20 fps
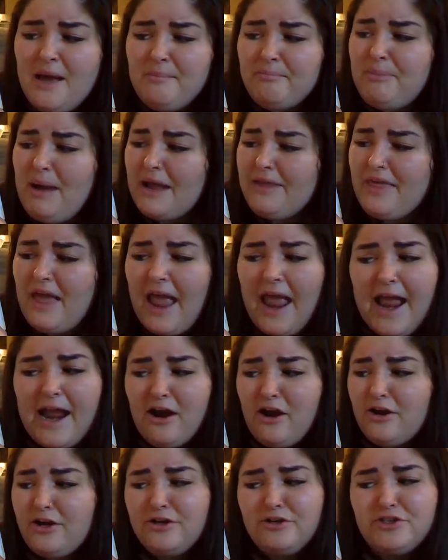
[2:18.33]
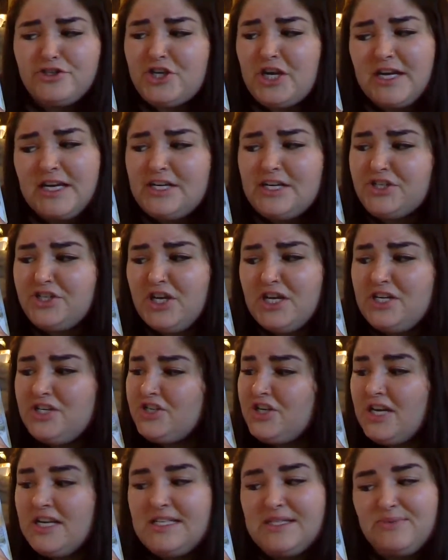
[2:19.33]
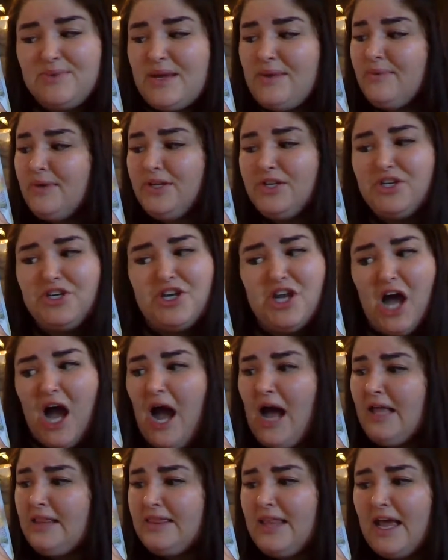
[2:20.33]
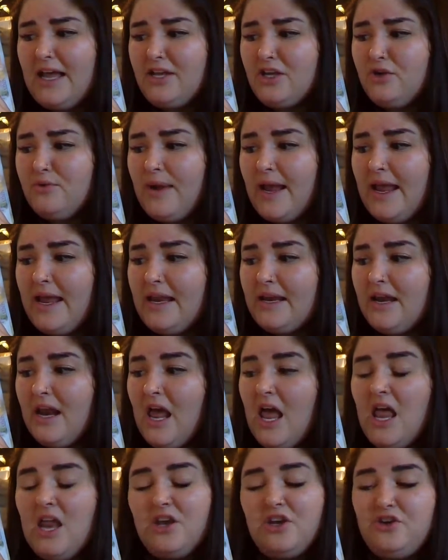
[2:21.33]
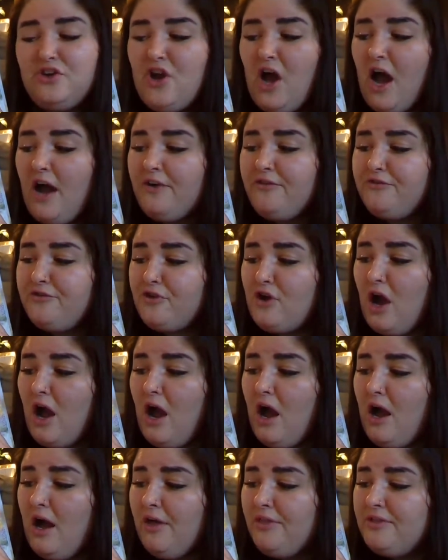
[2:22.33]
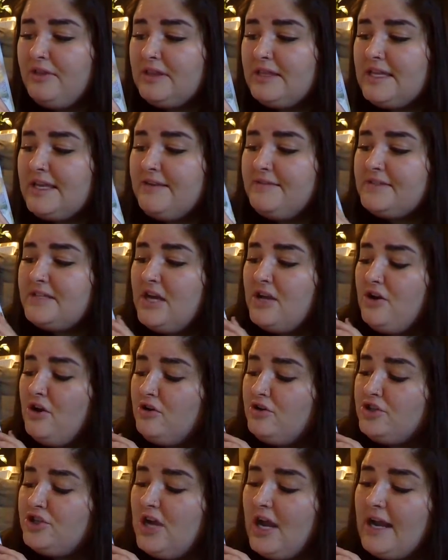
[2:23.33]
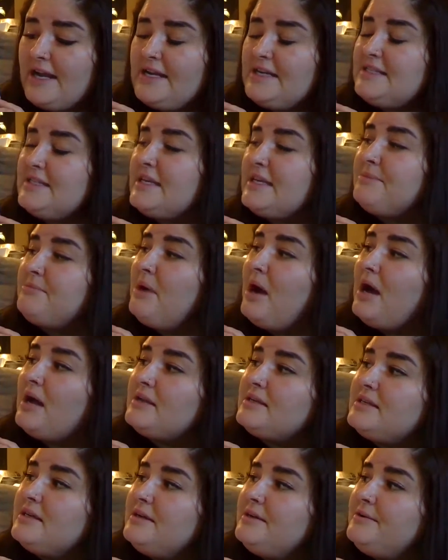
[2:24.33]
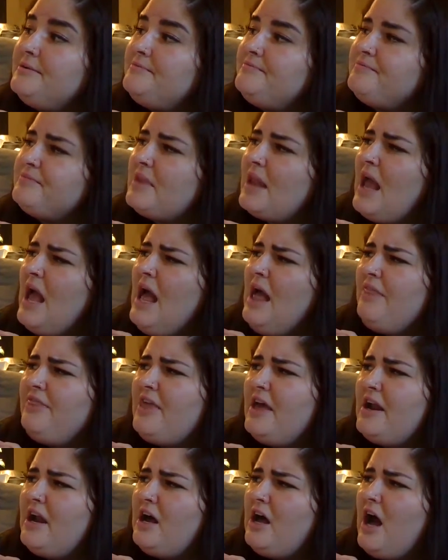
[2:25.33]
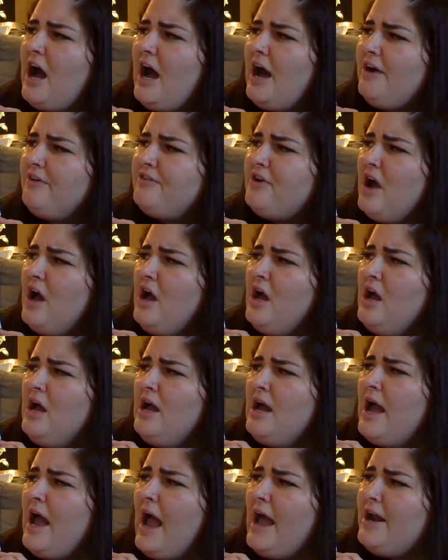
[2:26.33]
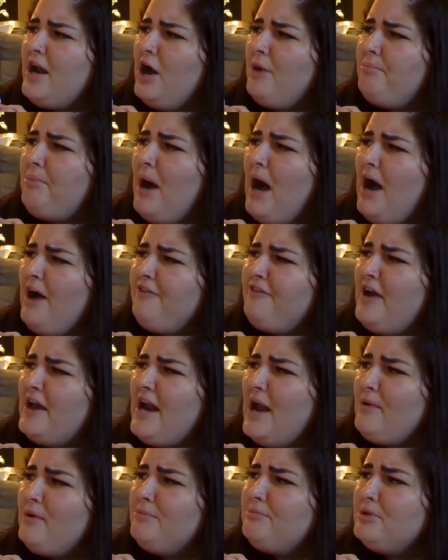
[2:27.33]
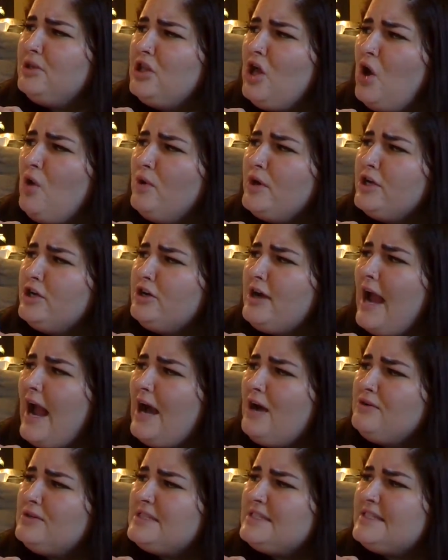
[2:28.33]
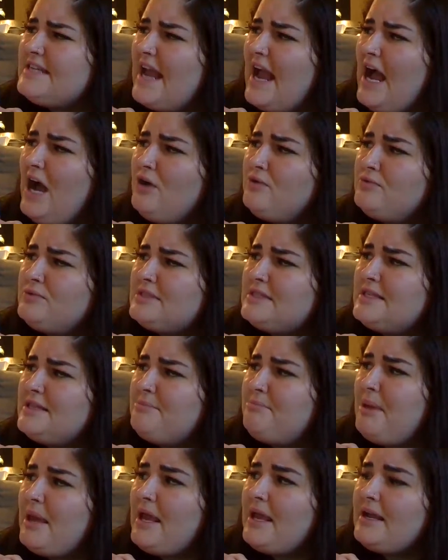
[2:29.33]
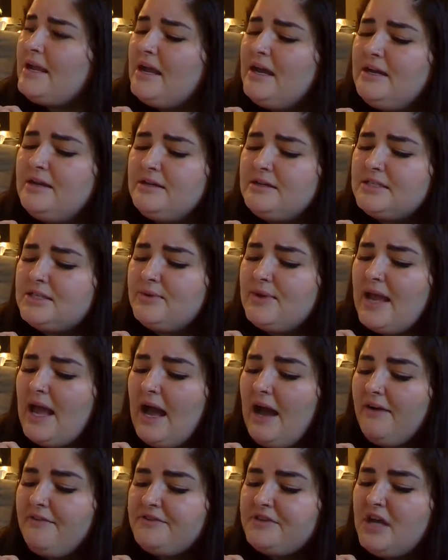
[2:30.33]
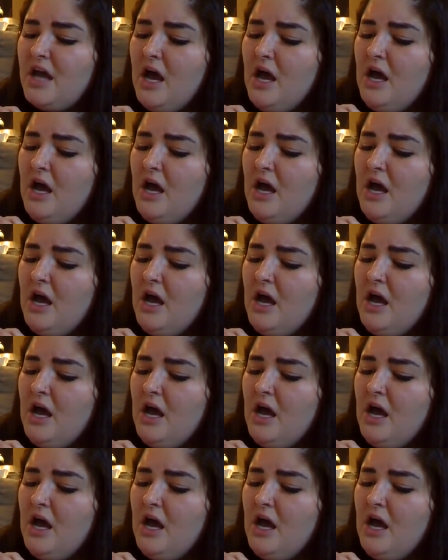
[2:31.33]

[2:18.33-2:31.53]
"By the hair on our chinny chin chins, we will not let you in, not for all the leaves in our china teapot." "Then I'll huff and I'll puff and I will blow your house down," said the pig. So he huffed